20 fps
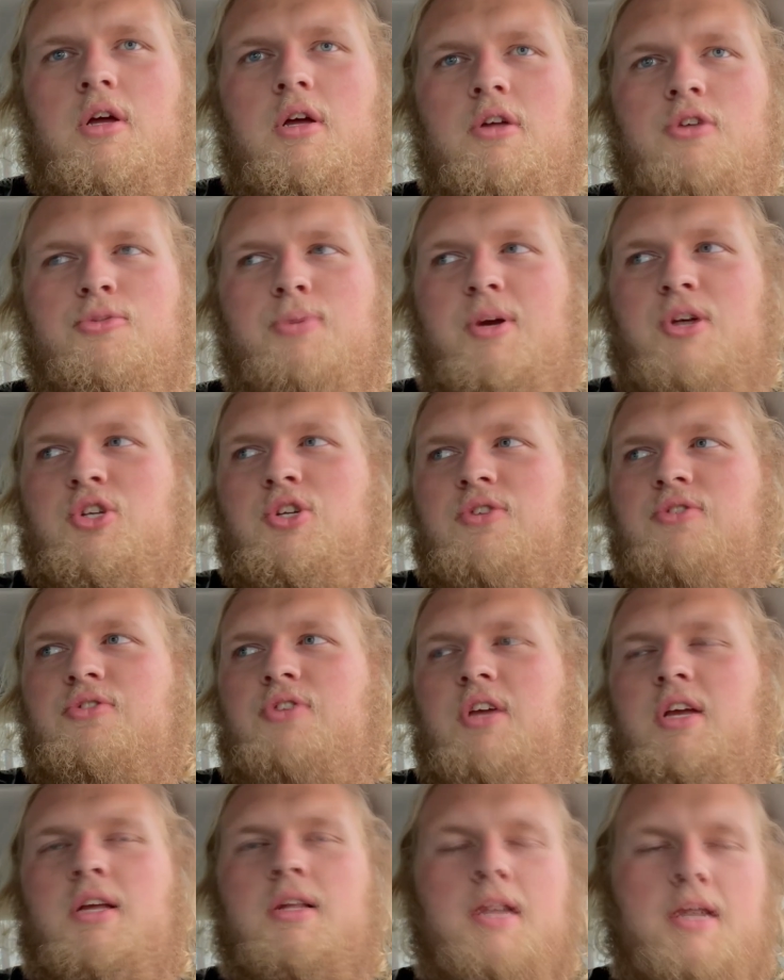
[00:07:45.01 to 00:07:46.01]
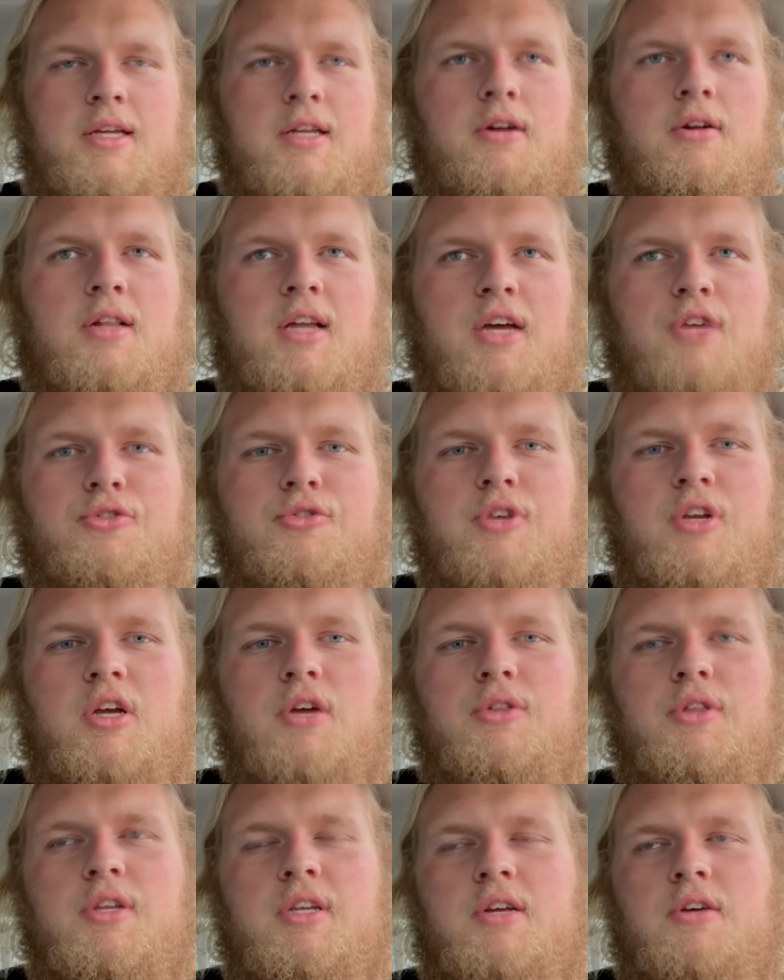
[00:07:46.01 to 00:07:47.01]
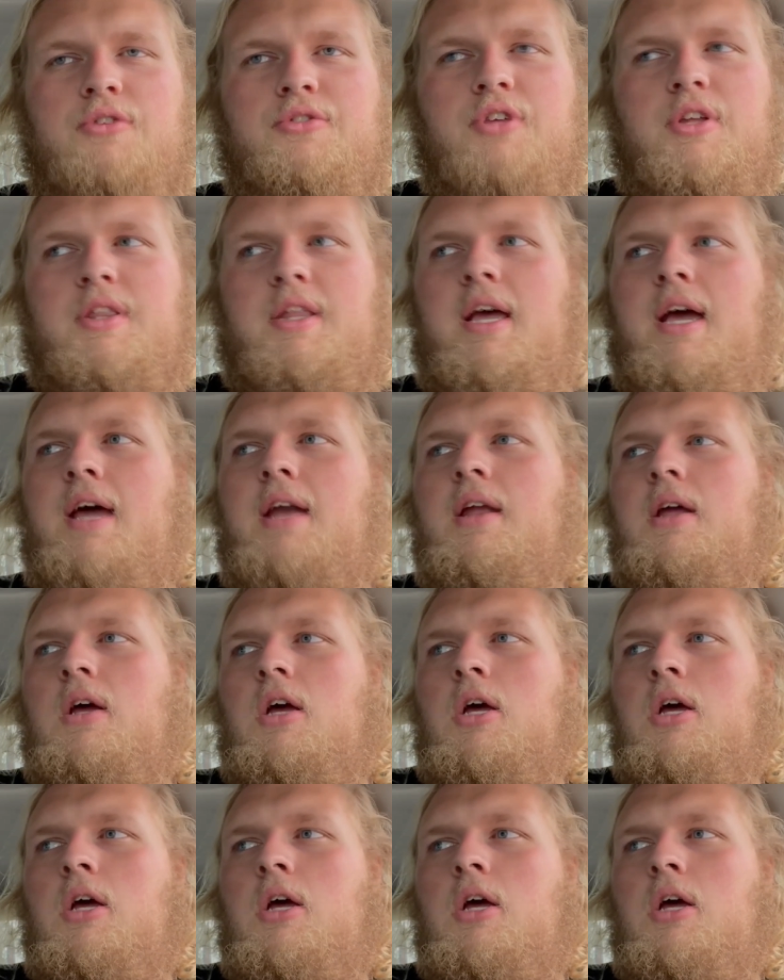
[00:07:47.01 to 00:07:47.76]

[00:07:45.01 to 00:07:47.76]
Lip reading: especially seeing, like in our last video, the deals on that.